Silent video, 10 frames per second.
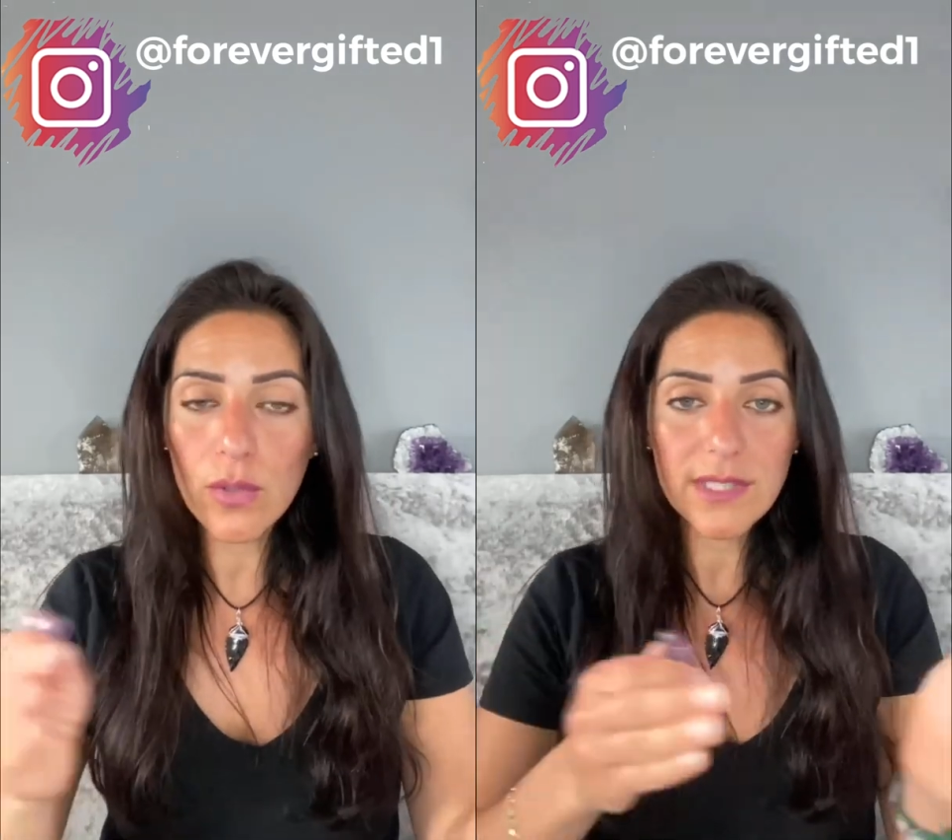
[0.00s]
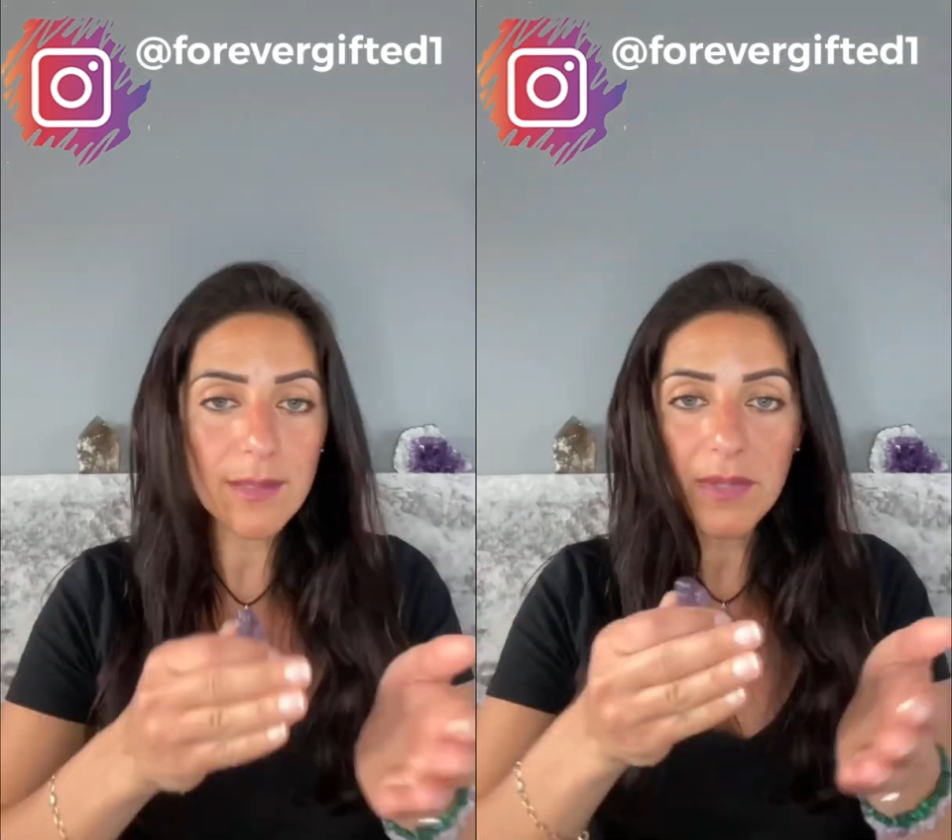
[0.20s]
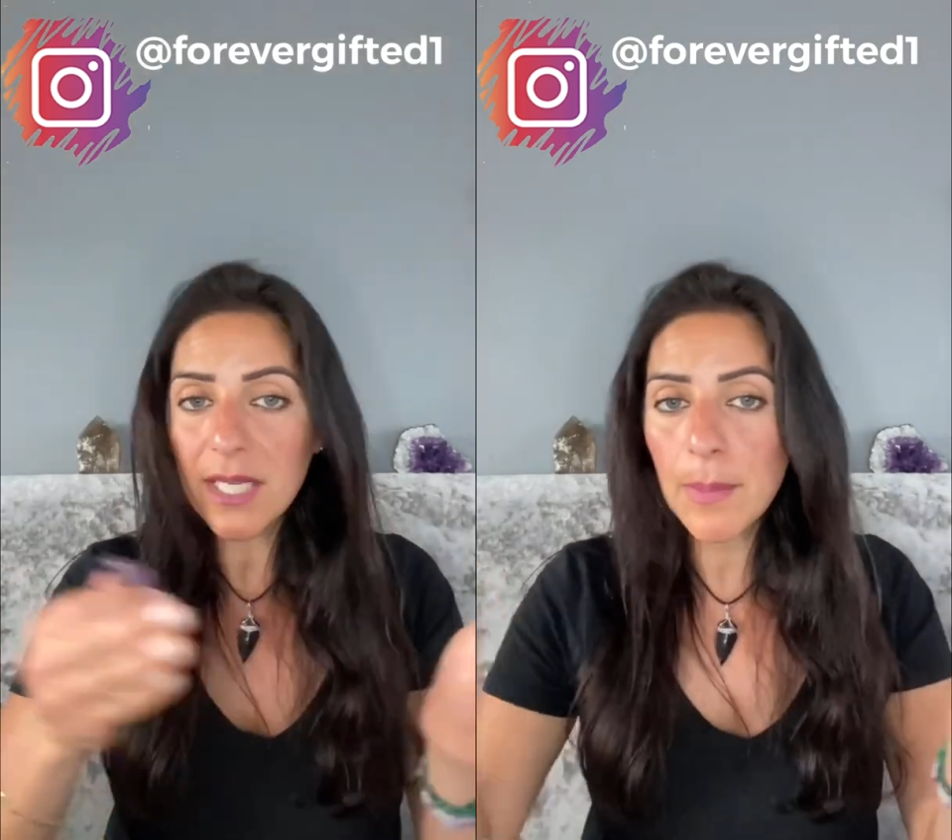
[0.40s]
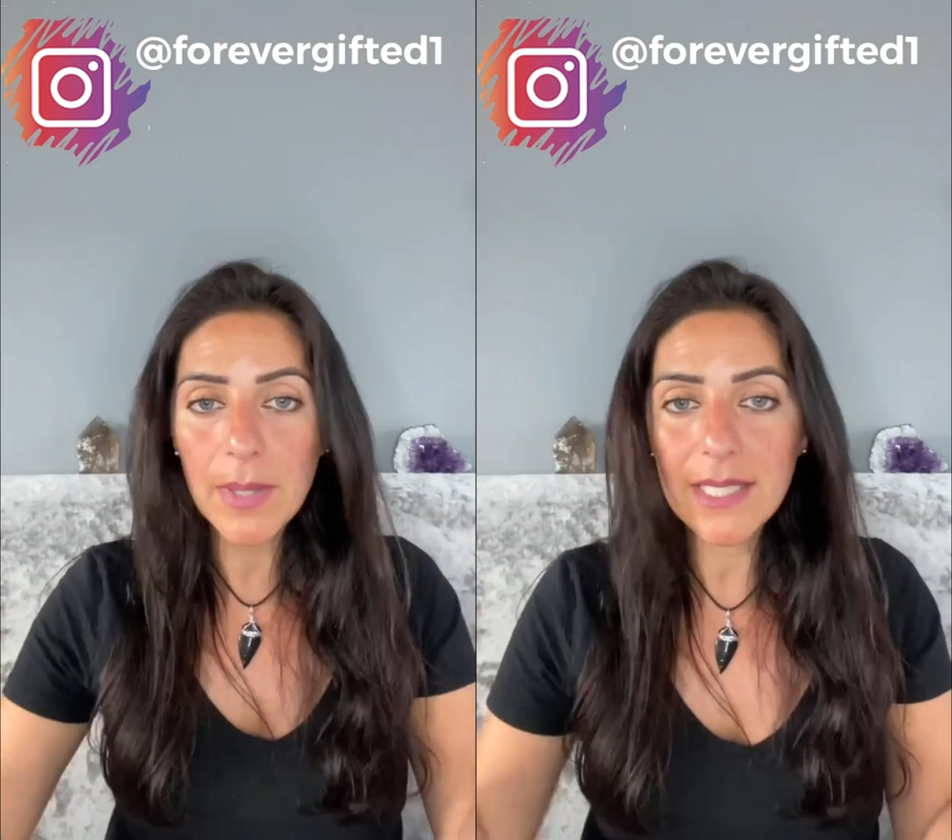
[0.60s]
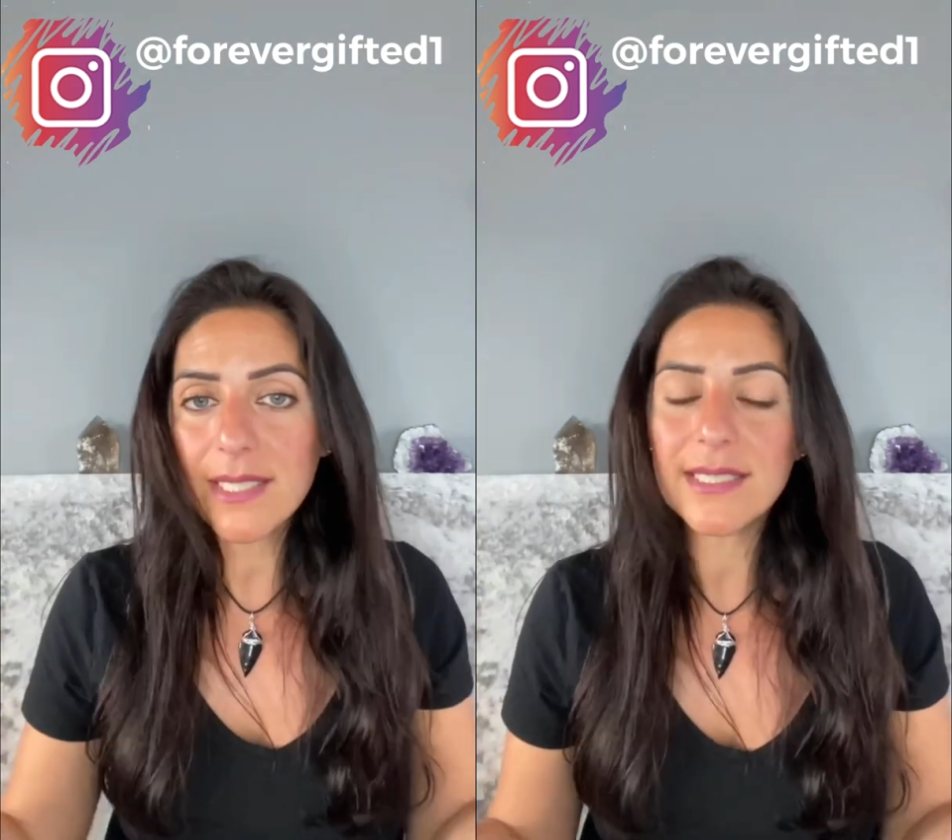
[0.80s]
something
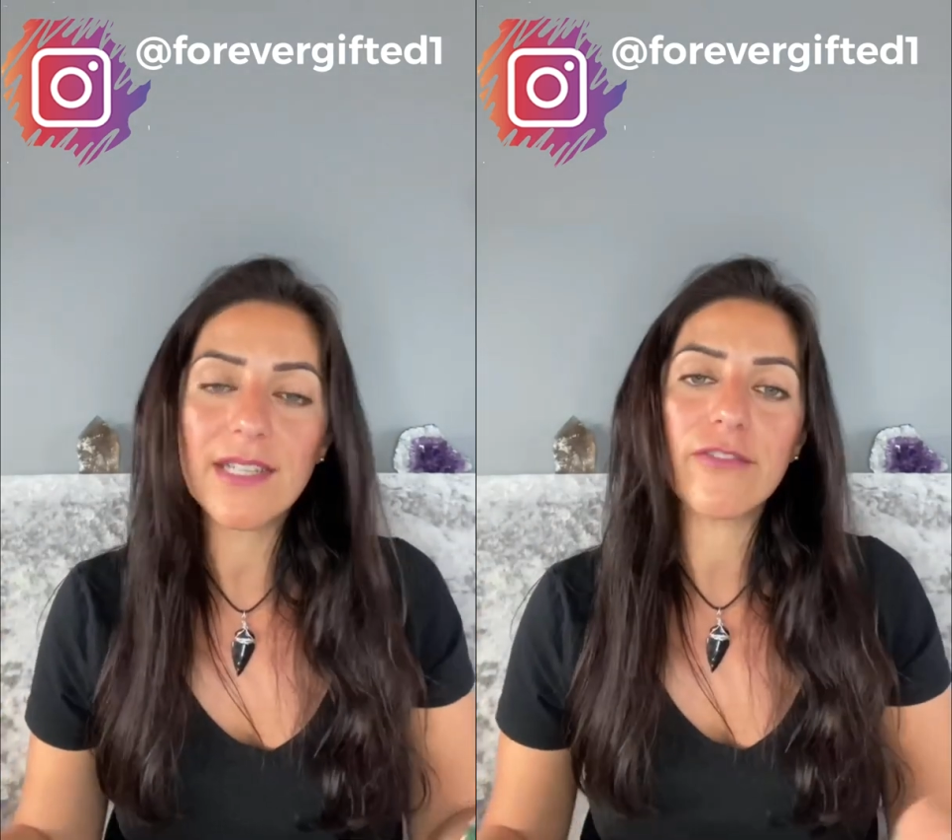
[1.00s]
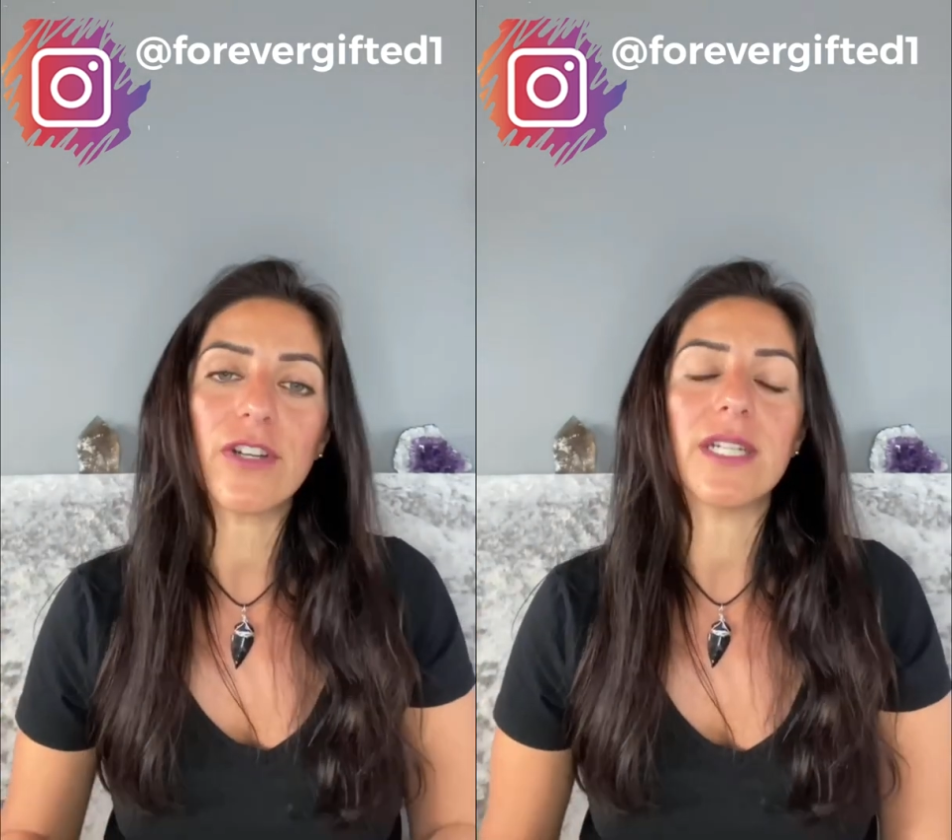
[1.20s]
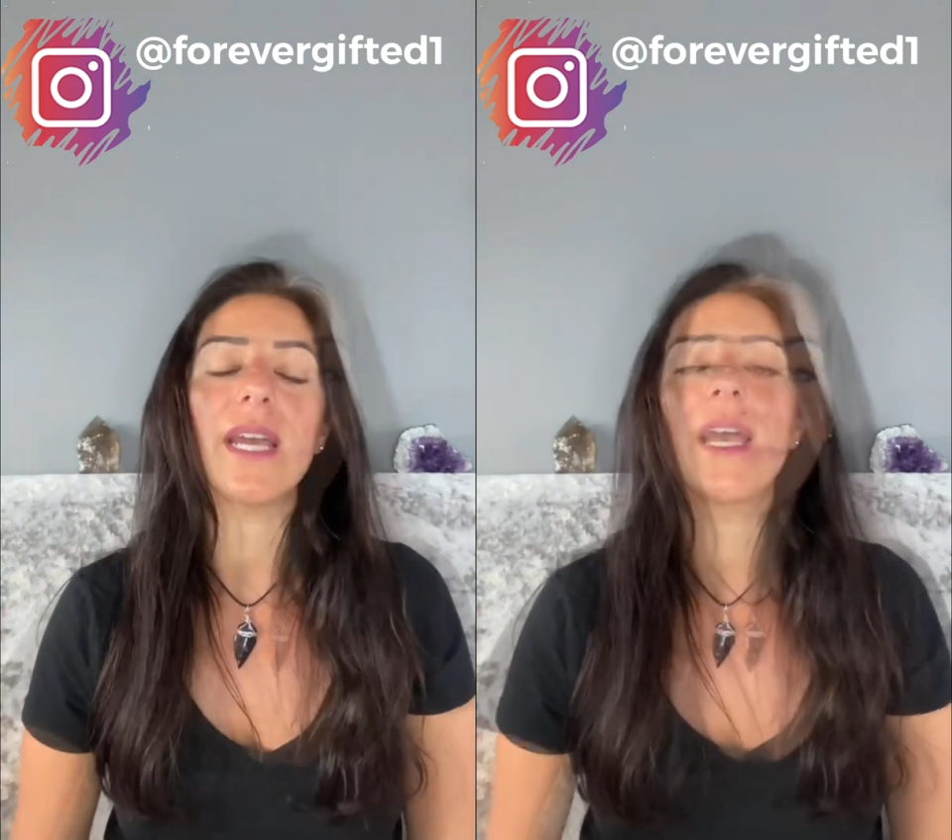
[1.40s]
completely different.